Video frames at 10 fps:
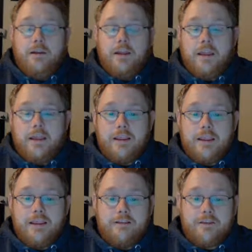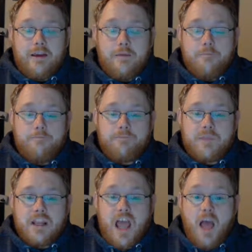He's a
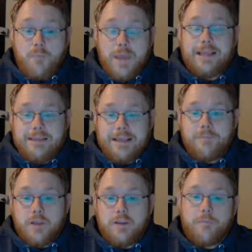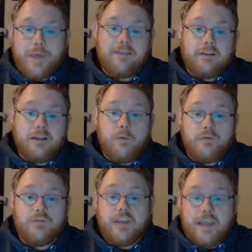big demon that basically
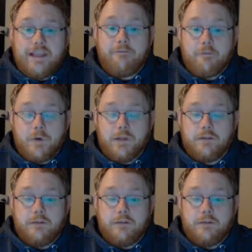wants to kill everyone.